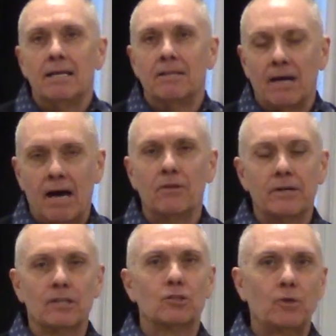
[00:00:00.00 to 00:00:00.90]
The other
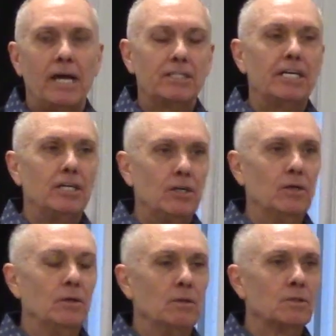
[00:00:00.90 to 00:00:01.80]
illustration he
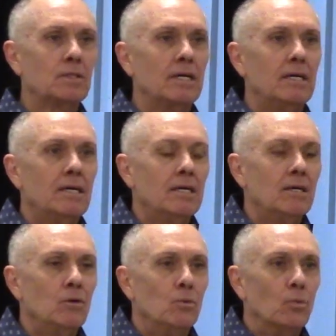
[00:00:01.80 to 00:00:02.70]
used
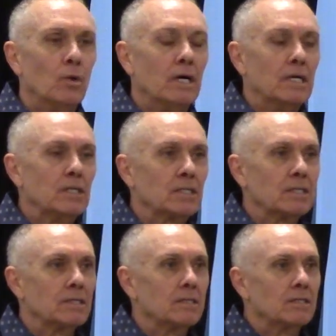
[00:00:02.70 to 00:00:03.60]
was
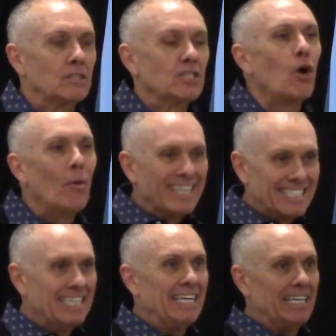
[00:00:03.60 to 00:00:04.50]
sowing
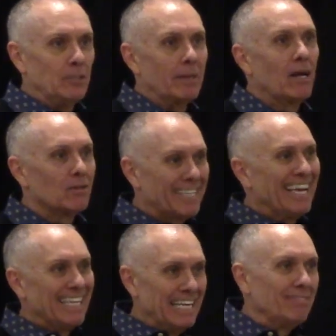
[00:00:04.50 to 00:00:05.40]
seeds because
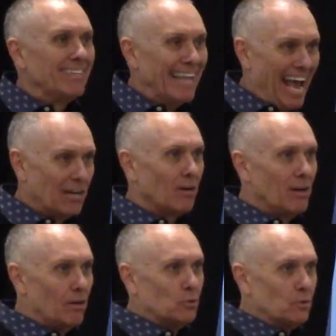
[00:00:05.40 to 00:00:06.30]
they lived in an
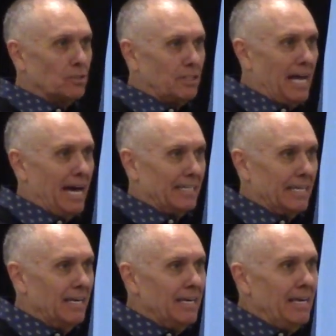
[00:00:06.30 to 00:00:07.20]
agricultural society.
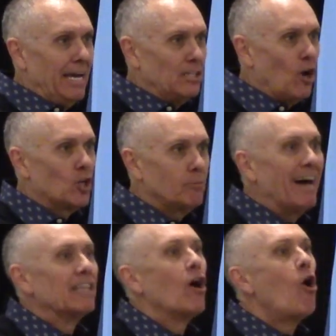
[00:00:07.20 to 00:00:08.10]
He talks
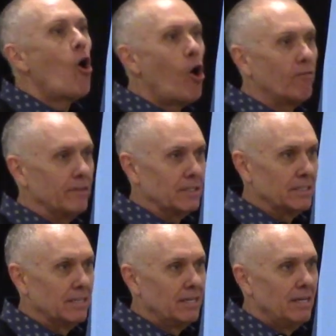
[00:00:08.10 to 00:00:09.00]
about the harvest.
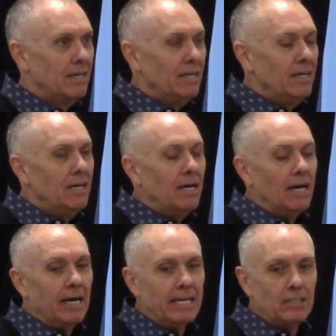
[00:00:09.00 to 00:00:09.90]

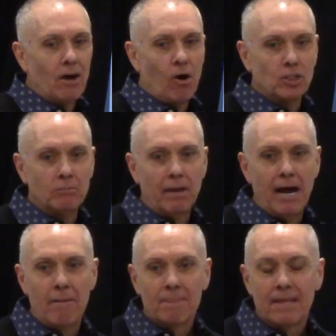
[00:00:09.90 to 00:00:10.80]
Uh, he talks
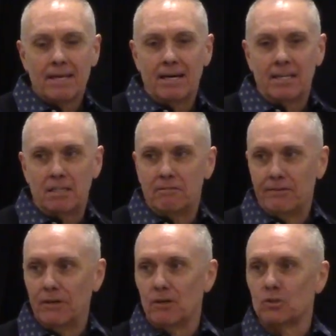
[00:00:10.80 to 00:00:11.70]
about uh, the
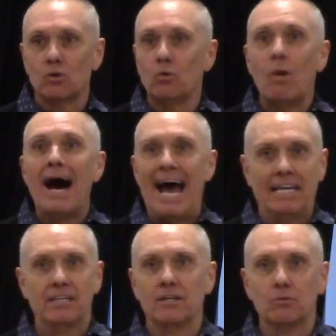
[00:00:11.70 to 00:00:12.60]
fields are
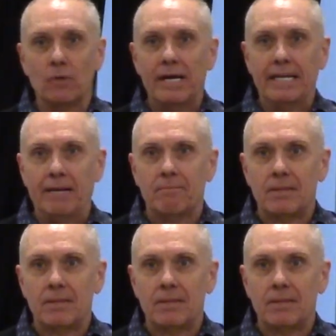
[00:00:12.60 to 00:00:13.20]
white, they're ready.